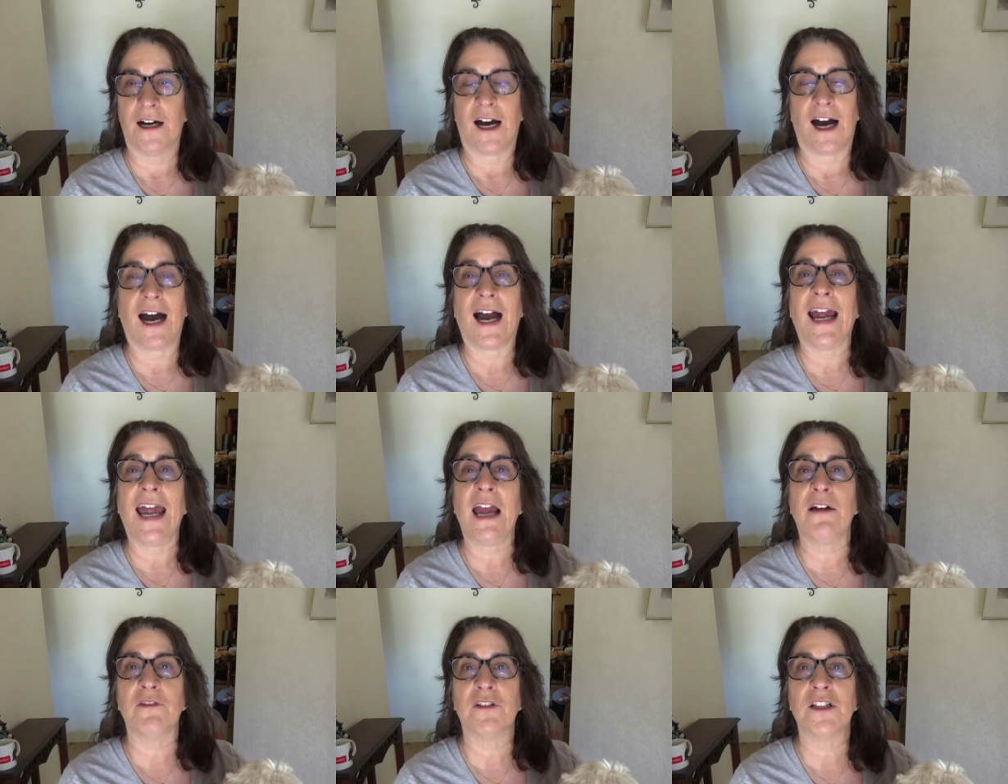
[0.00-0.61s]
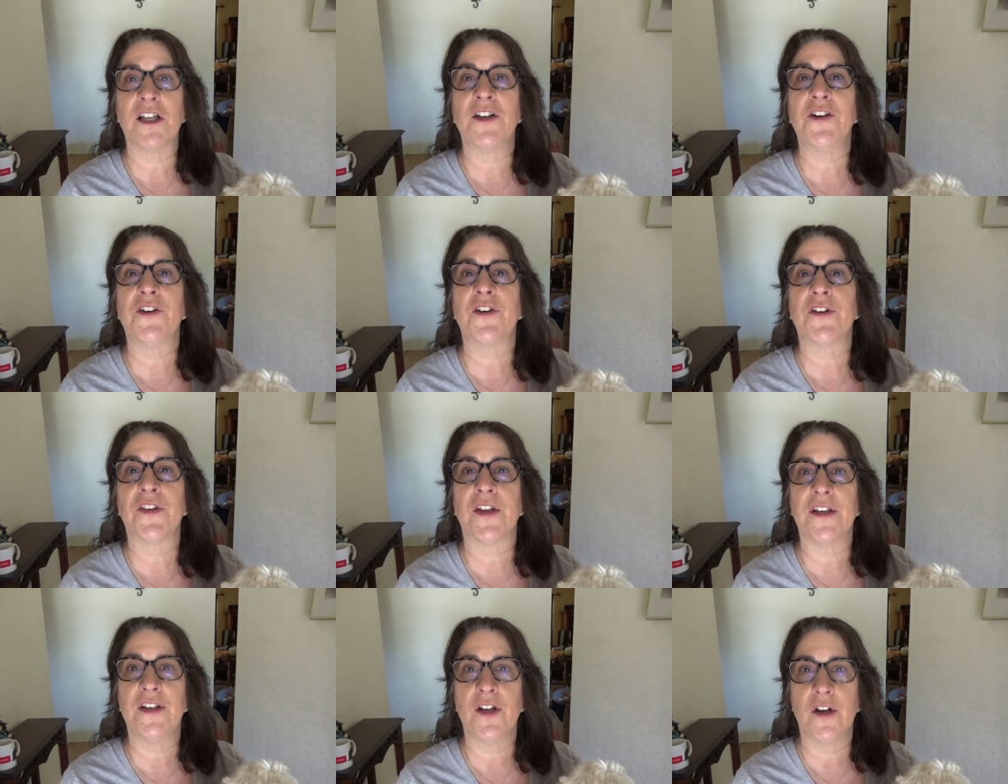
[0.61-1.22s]
I have a lender
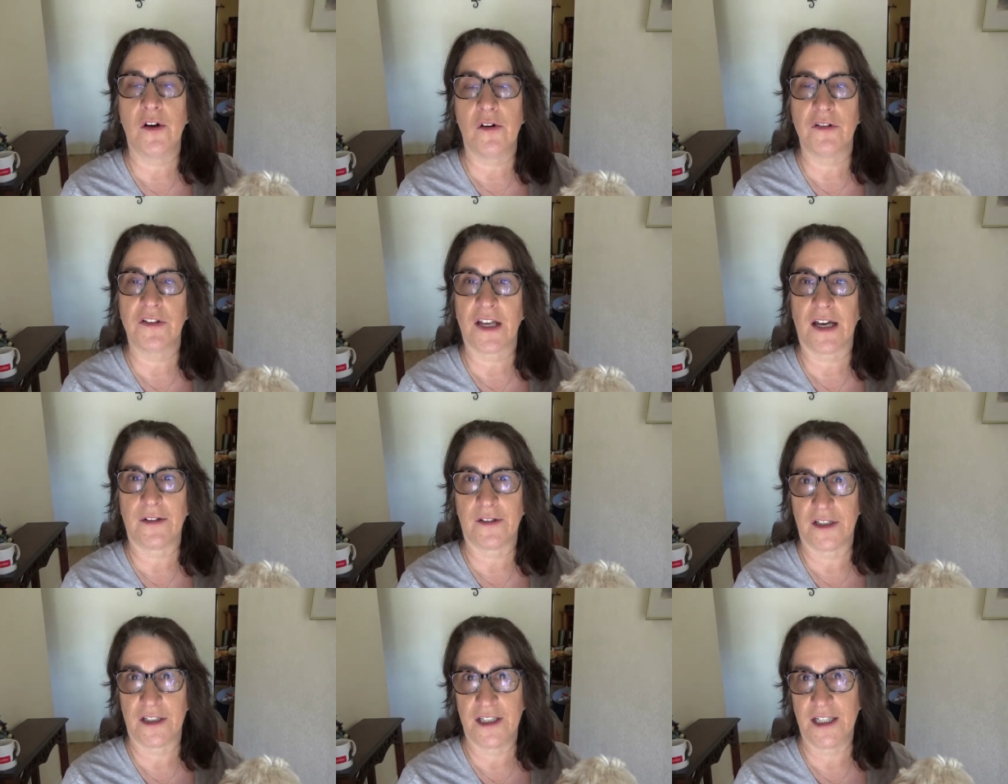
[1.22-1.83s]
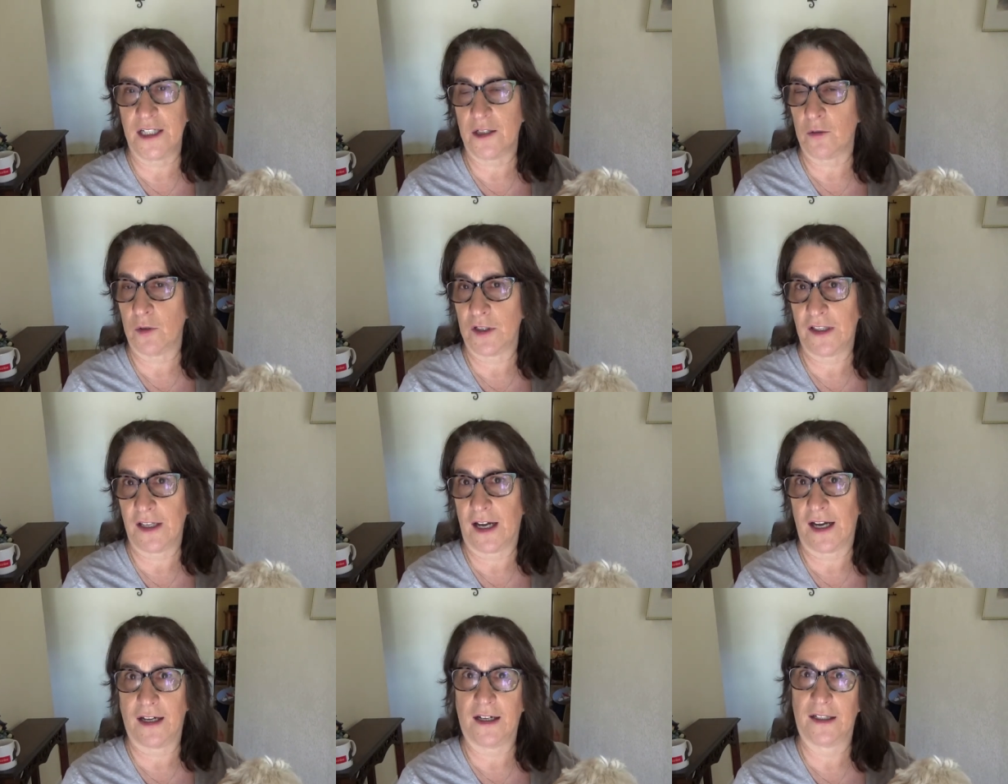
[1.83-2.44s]
that knows how to deal with
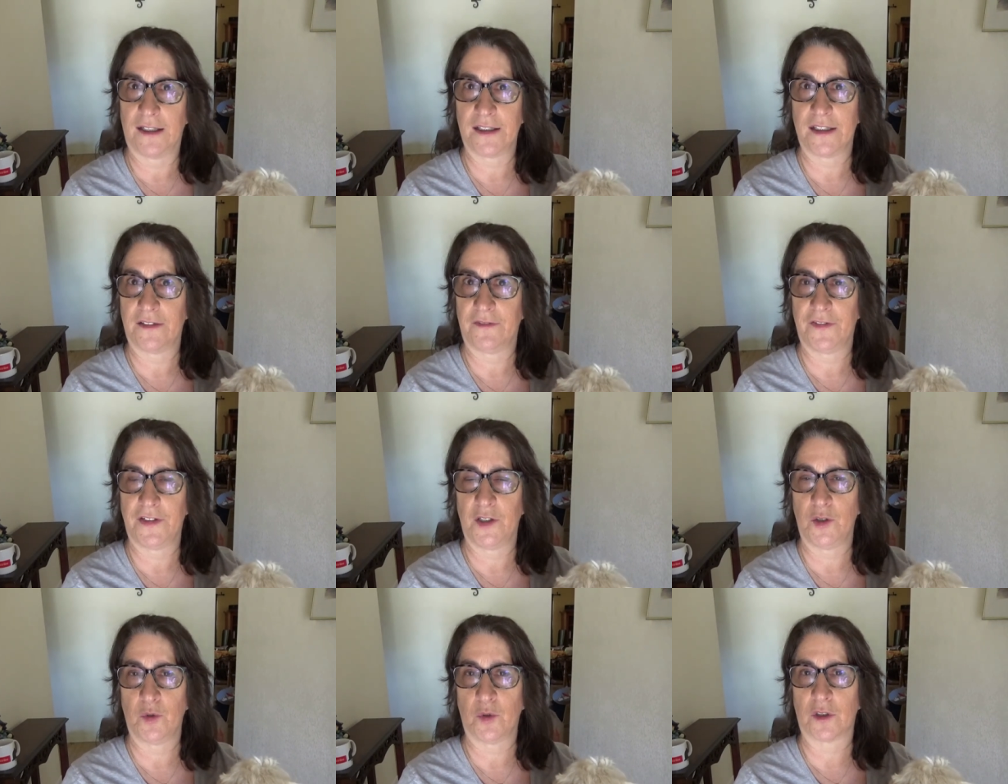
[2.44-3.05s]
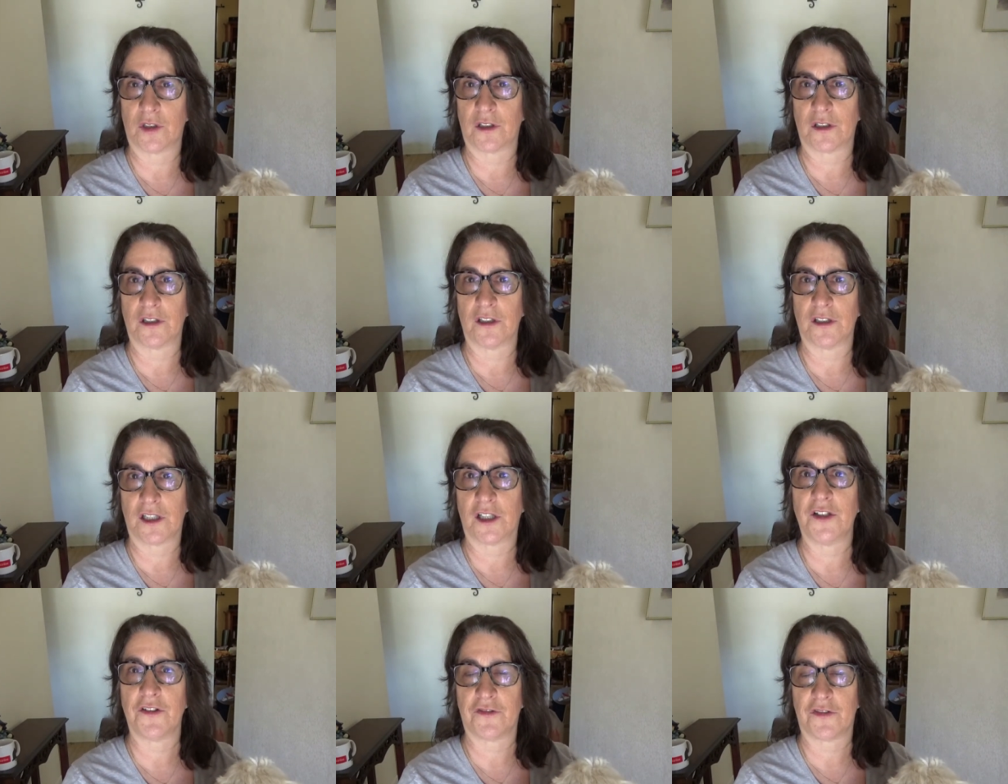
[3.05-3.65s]
that if you are
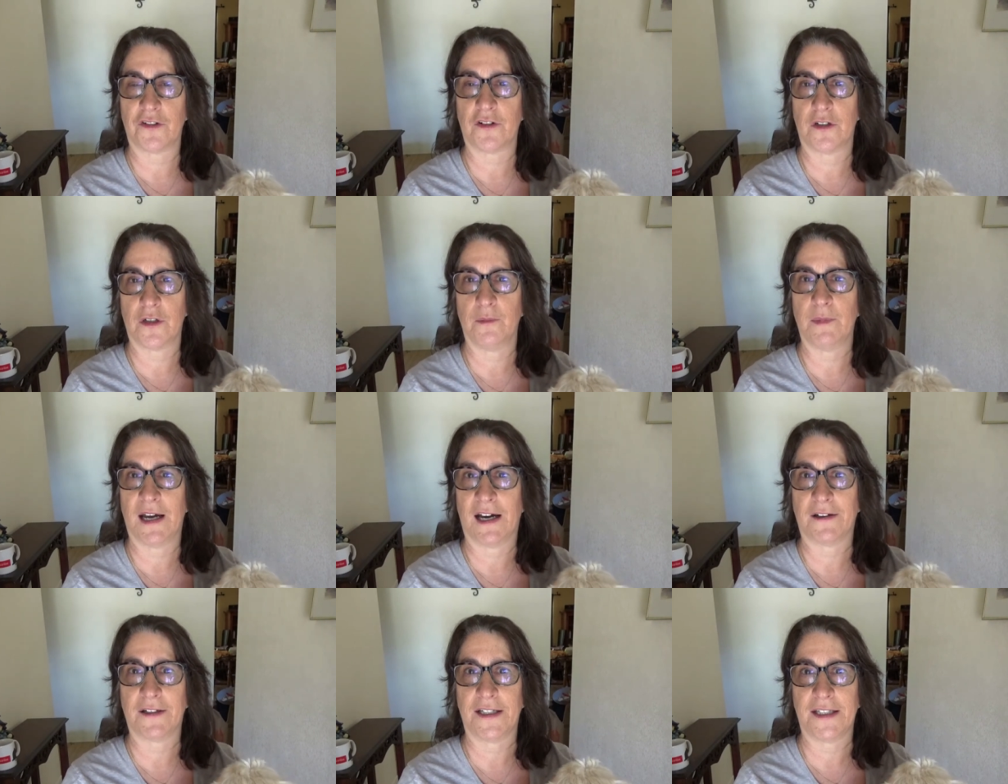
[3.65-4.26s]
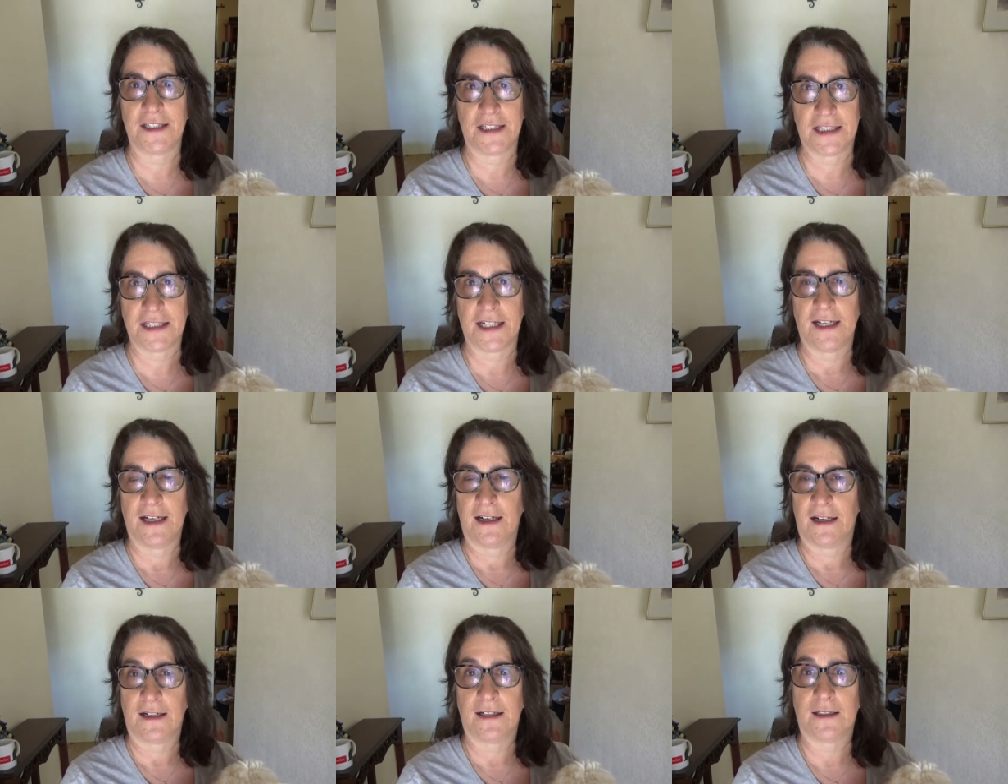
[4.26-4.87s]
concerned about it,
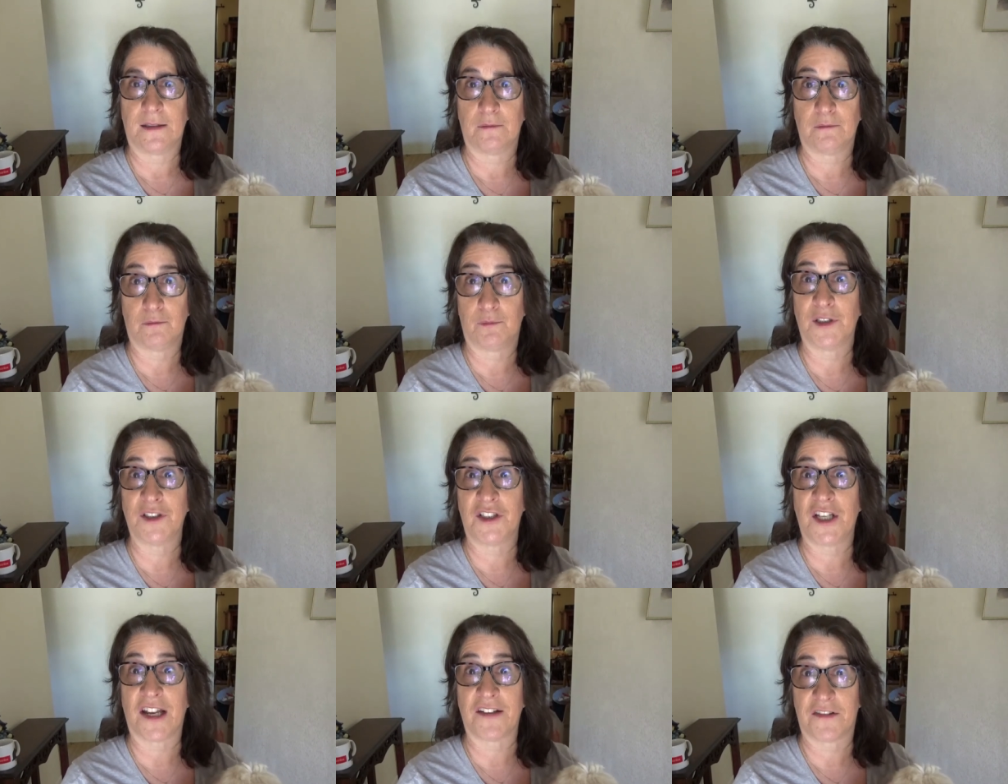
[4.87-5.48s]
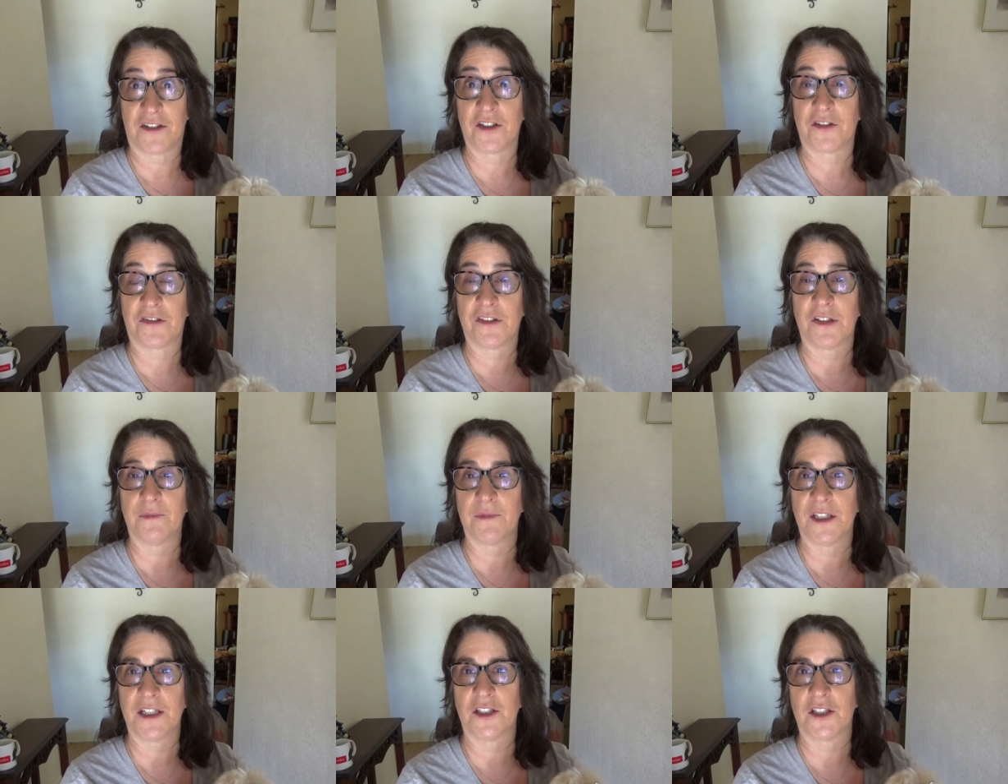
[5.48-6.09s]
um, but that's just
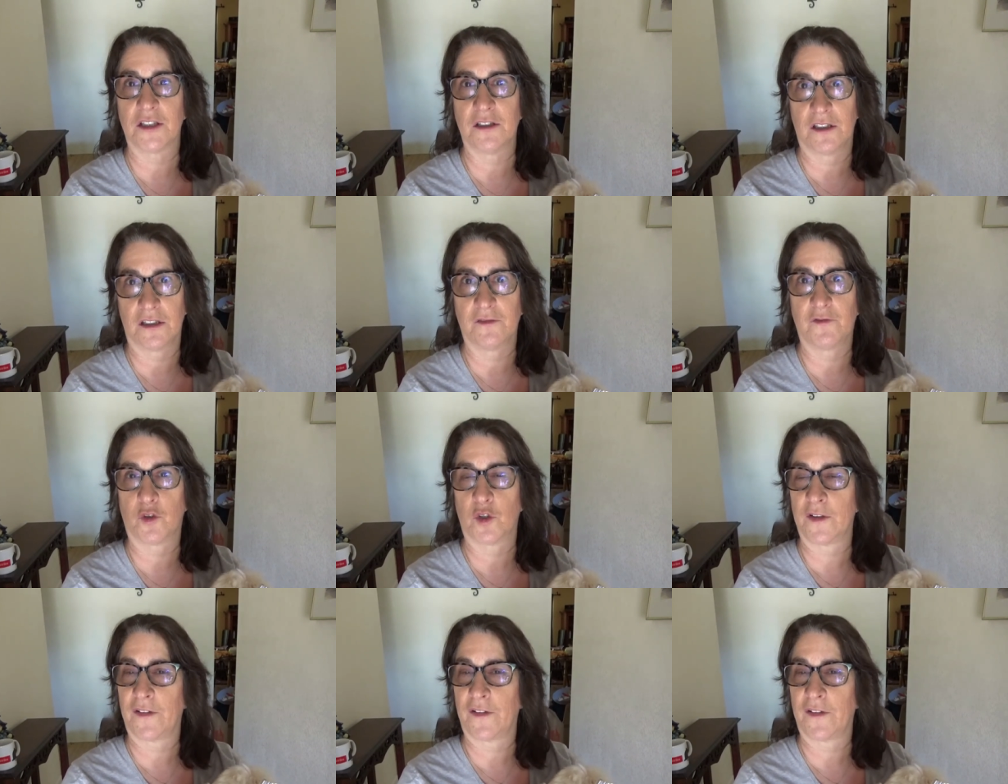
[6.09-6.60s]
something to look for.